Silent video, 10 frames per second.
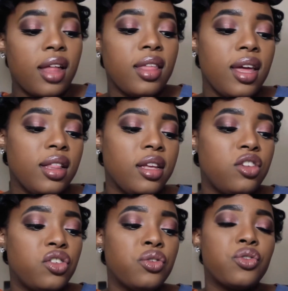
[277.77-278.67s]
think these
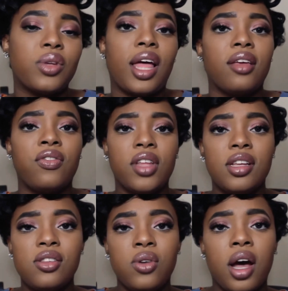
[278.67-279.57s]
shoes were like
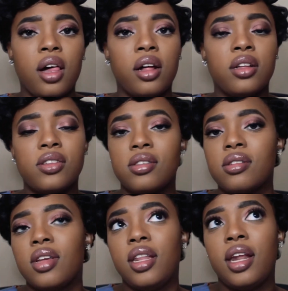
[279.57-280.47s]
$52,
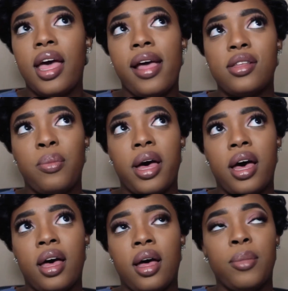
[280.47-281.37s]
and then I had
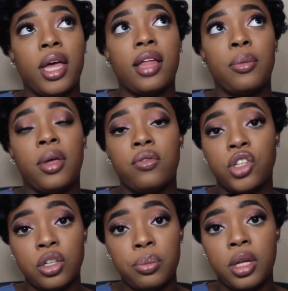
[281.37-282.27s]
to pay for
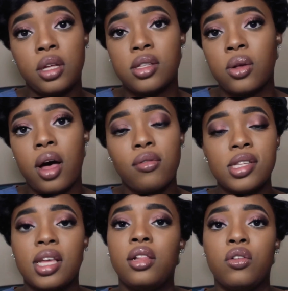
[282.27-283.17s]
shipping, so I would
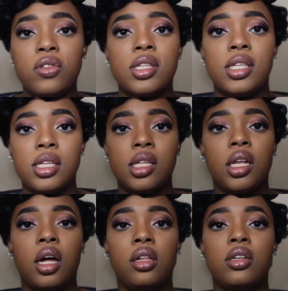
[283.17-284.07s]
say close to
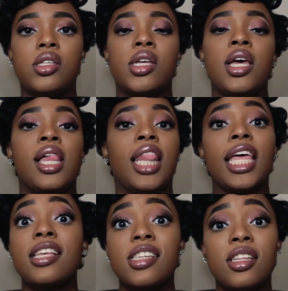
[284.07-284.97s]
$60. Like
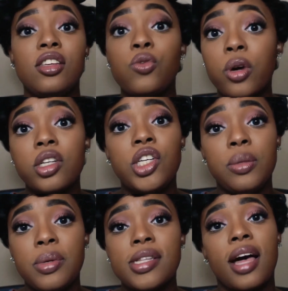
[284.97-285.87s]
I said, these were the
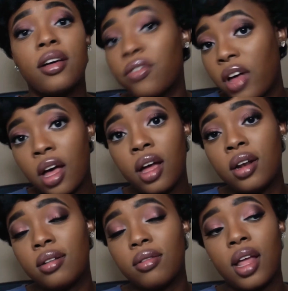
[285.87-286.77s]
cheapest I could find
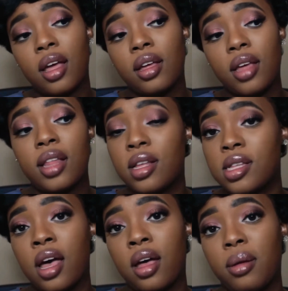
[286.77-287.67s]
at the
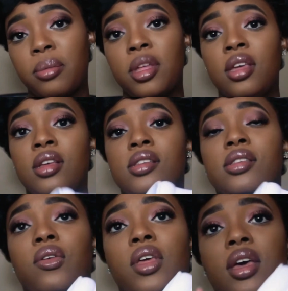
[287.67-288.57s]
time.
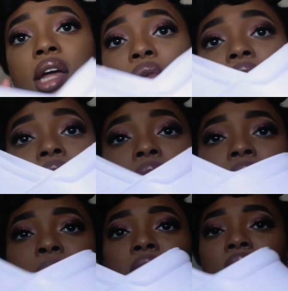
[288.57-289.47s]
So yeah, I do not
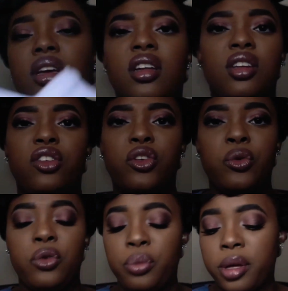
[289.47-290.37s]
recommend getting these
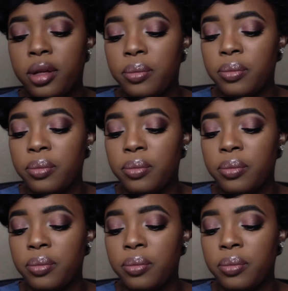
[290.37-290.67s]
shoes, but